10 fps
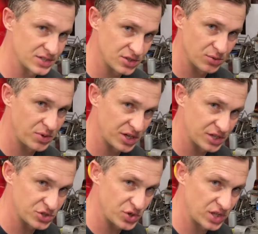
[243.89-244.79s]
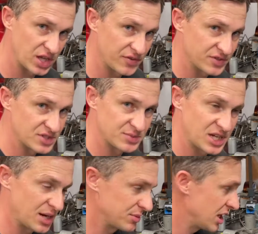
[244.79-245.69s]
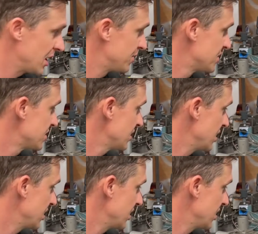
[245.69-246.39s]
So probably gonna trail off in some time lapse,